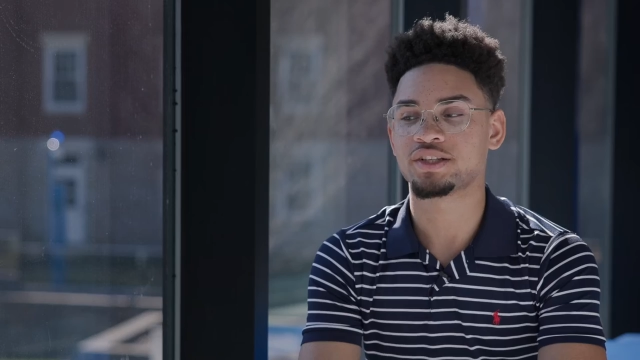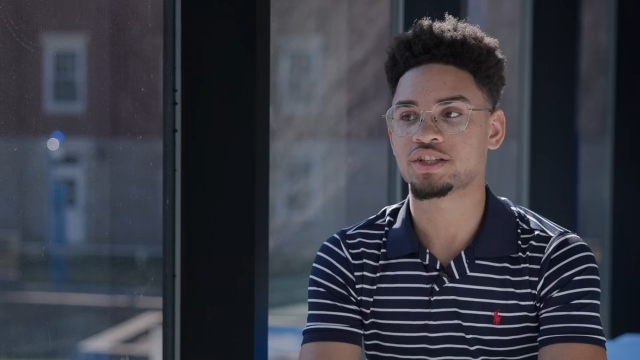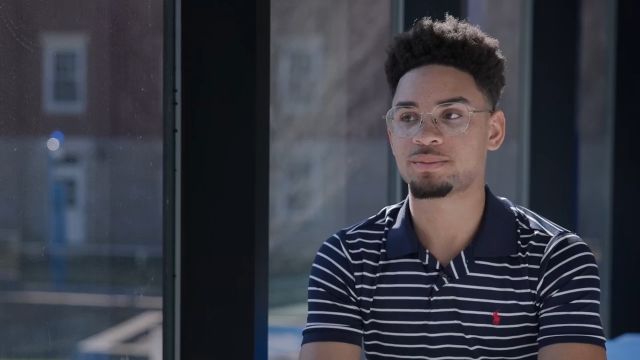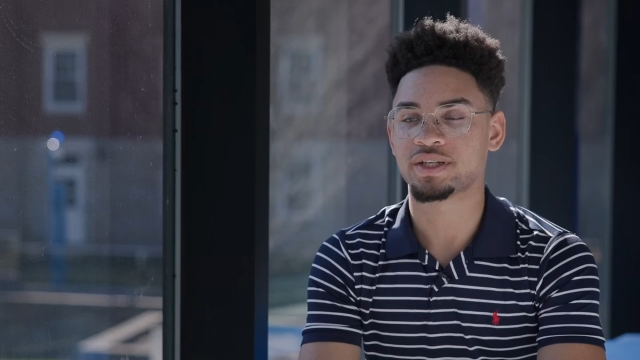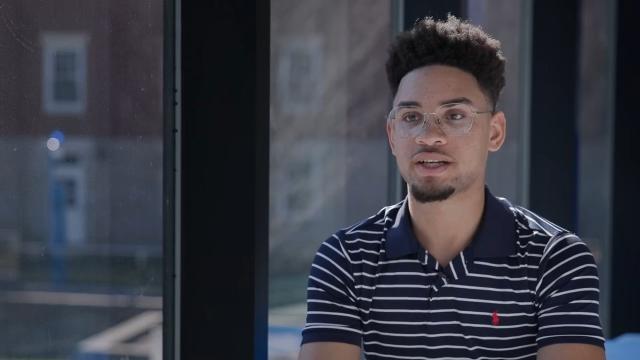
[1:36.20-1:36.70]

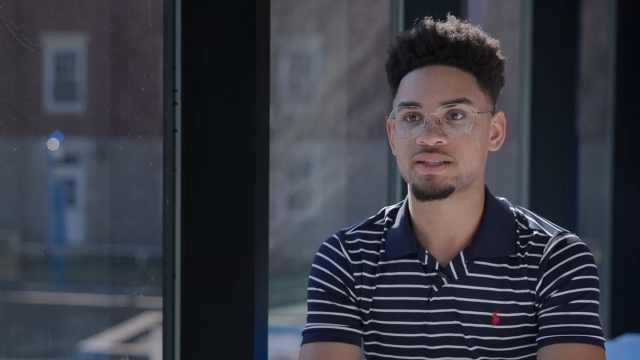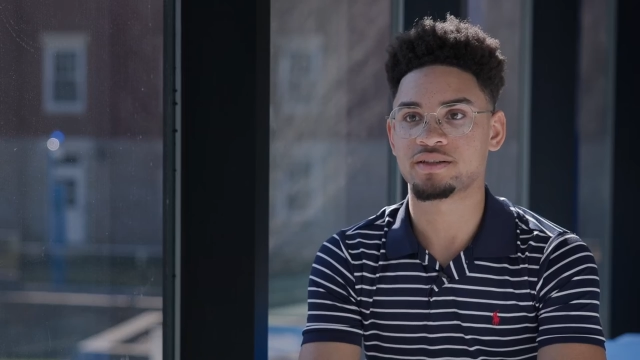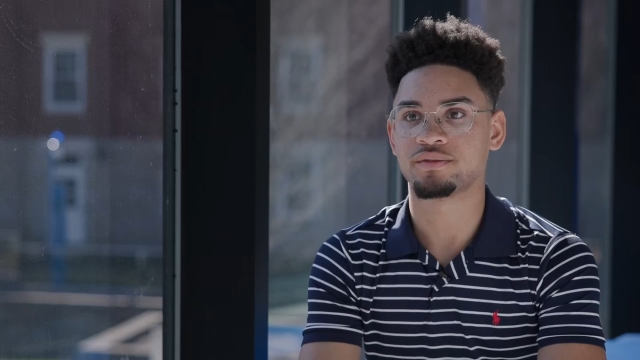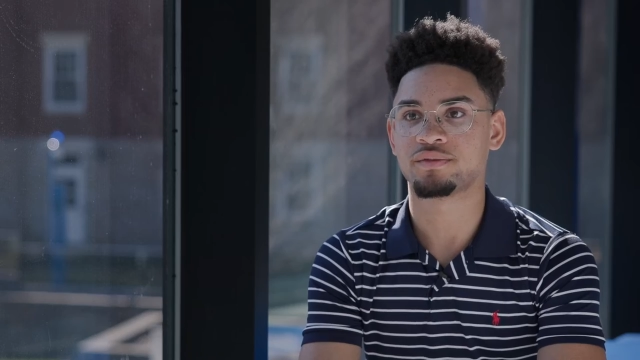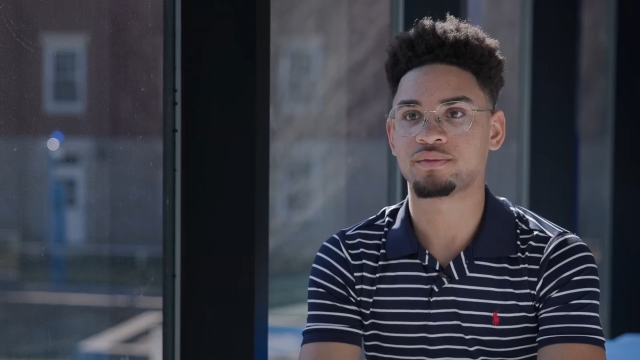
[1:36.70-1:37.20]
just because
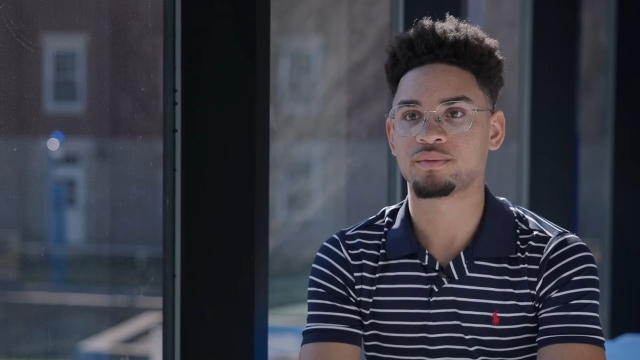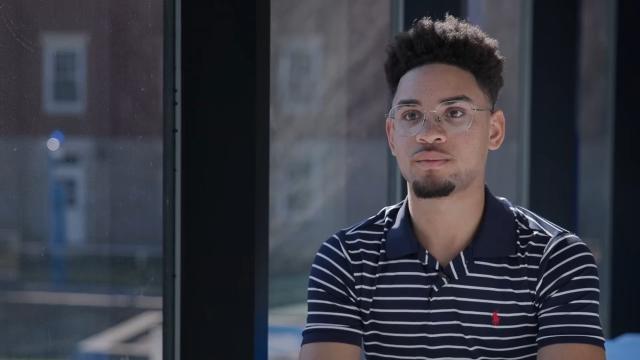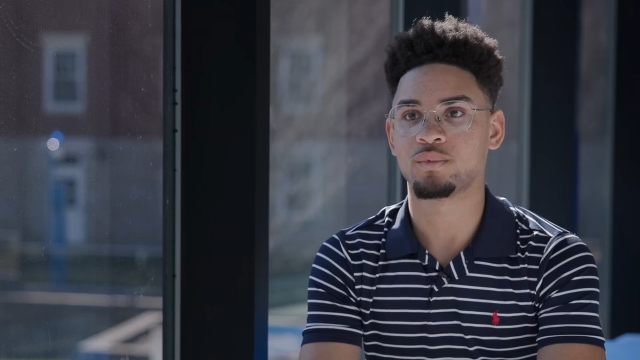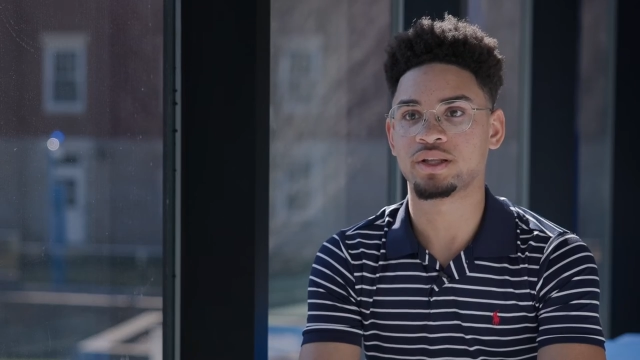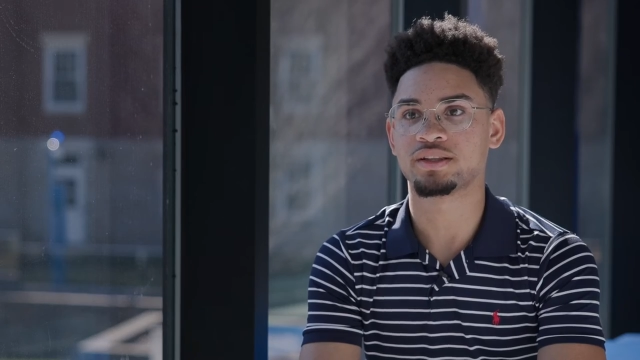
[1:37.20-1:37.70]
of
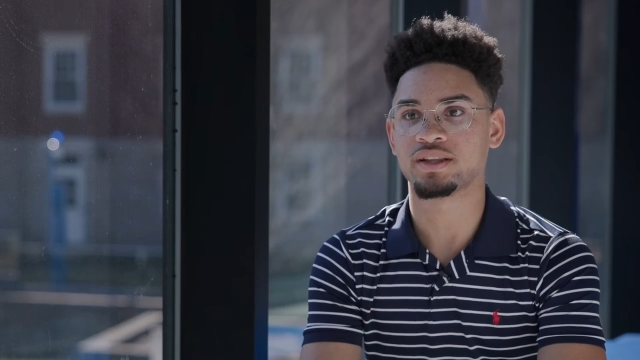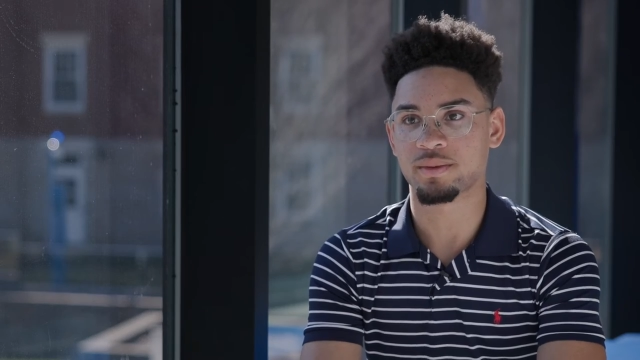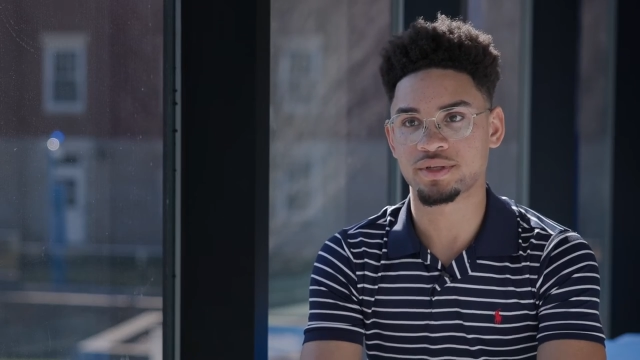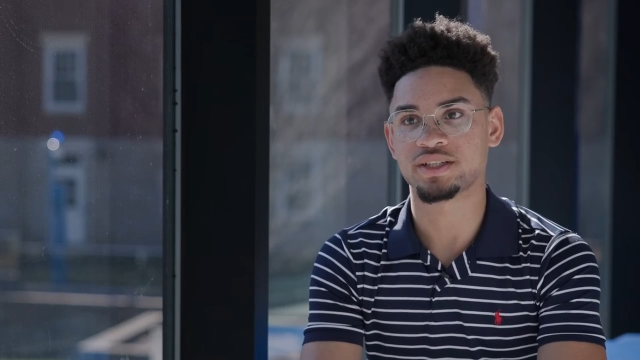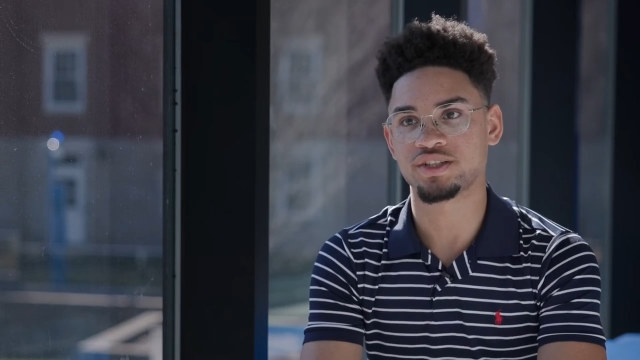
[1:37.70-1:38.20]
what
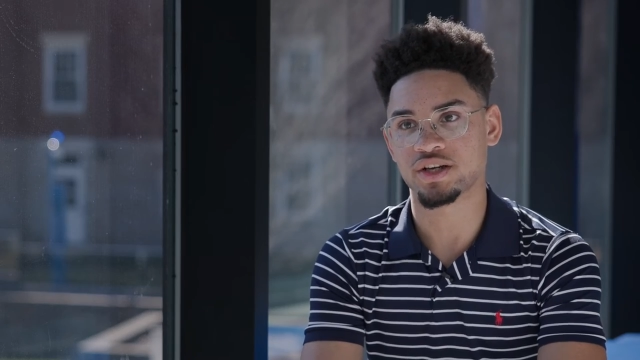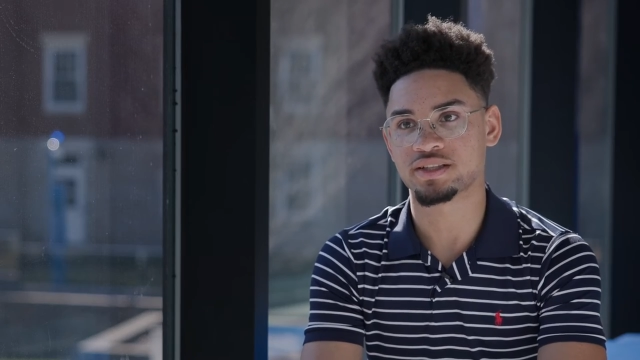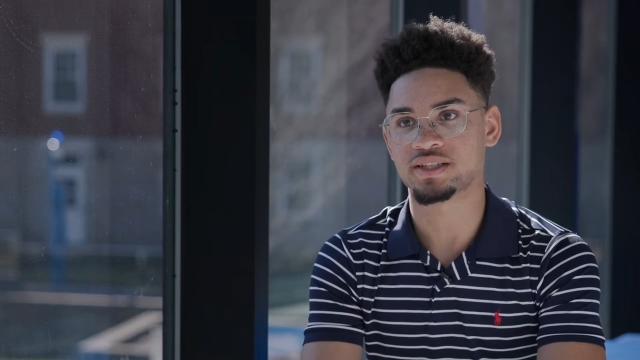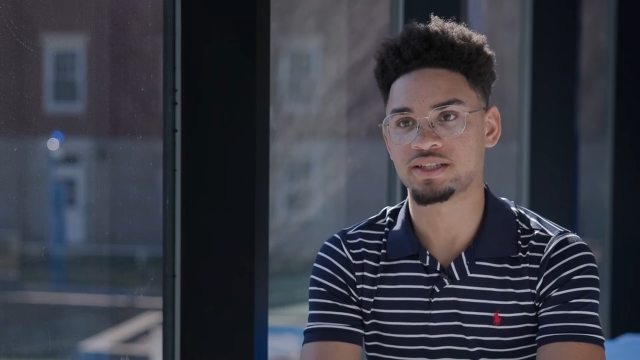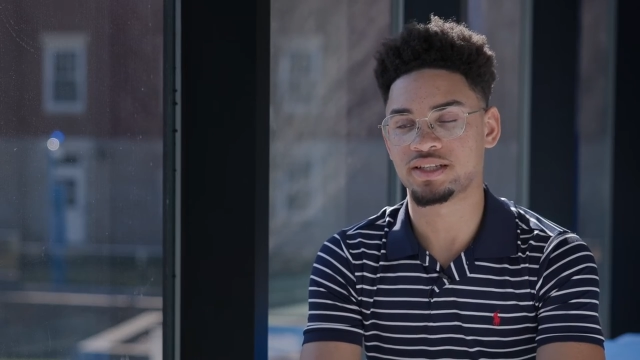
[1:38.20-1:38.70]
Lyman T.
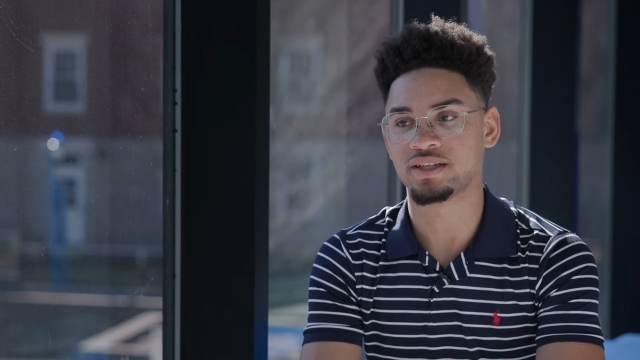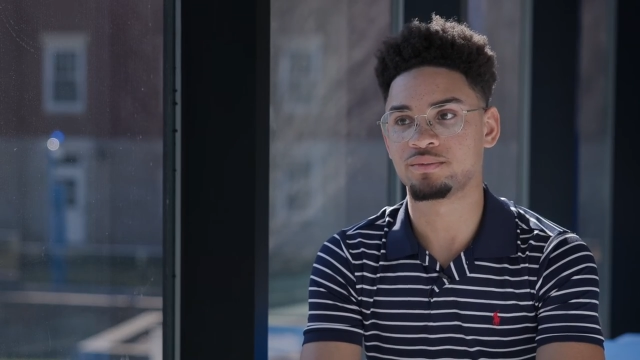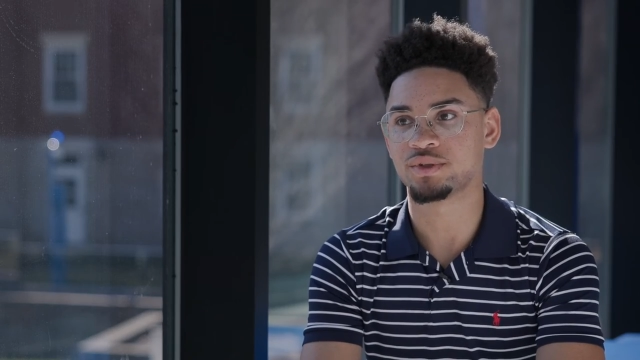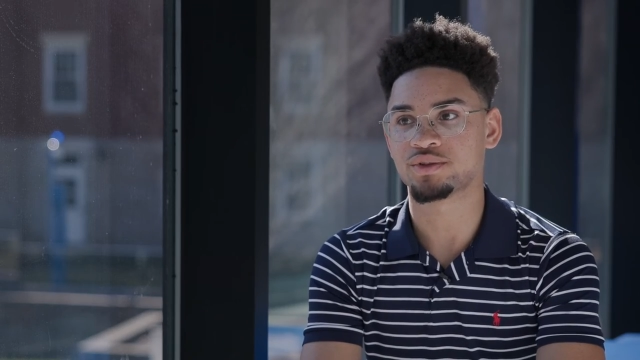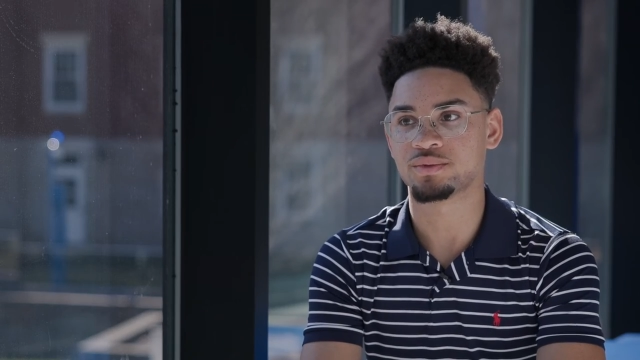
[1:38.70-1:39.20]
Johnson did,
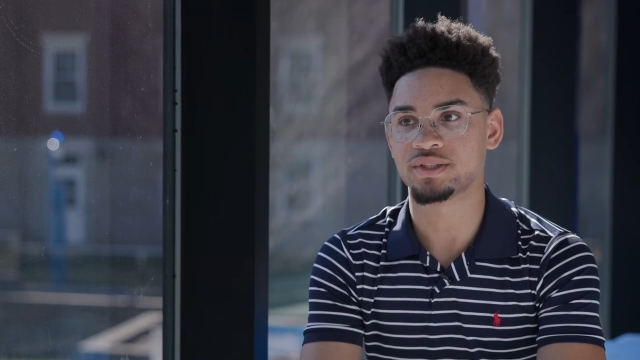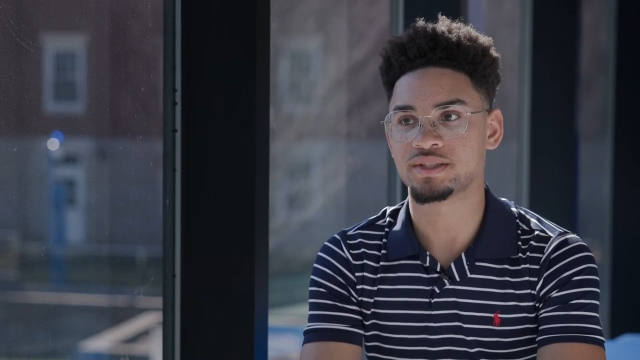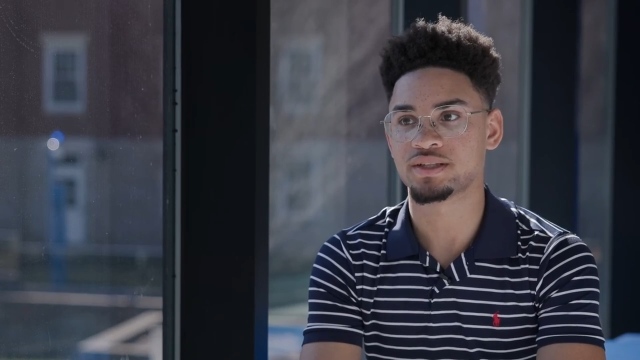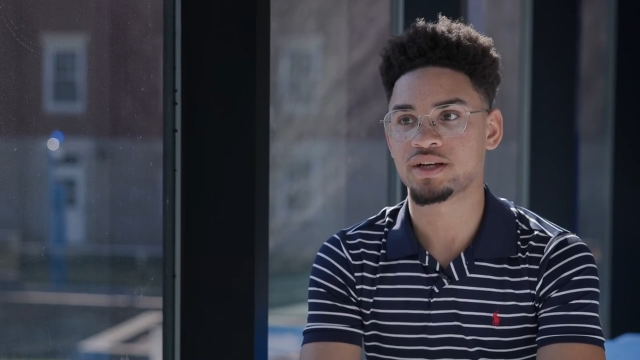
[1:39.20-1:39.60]
which was